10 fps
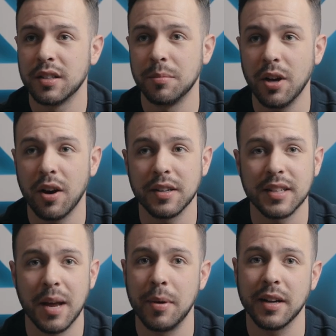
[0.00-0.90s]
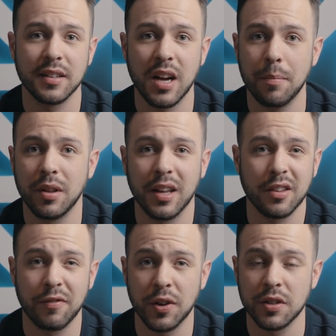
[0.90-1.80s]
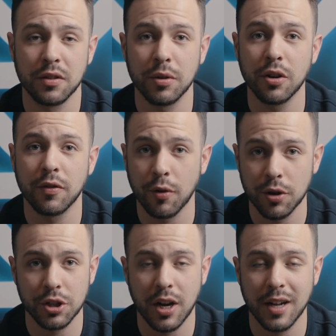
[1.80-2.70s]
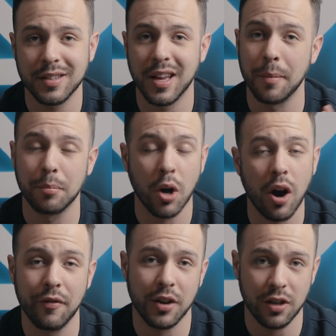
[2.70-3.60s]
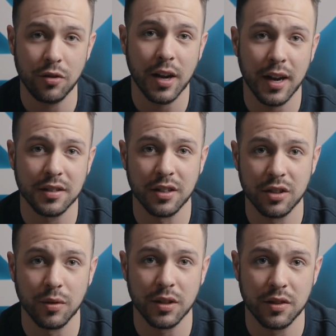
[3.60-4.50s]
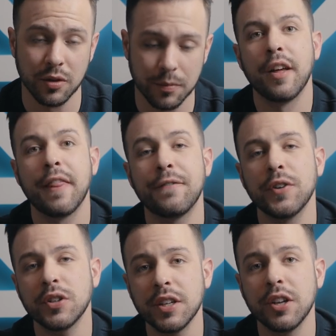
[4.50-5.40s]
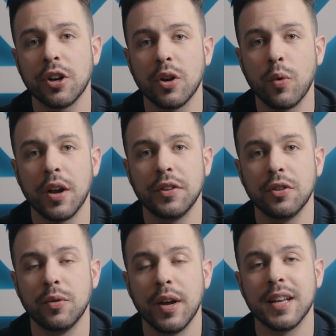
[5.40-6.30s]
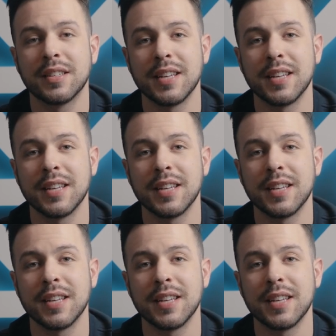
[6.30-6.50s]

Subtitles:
To be honest, I picked it up in like the first three or four shots, and I'm confident you guys can do it too. The first thing you're gonna wanna do is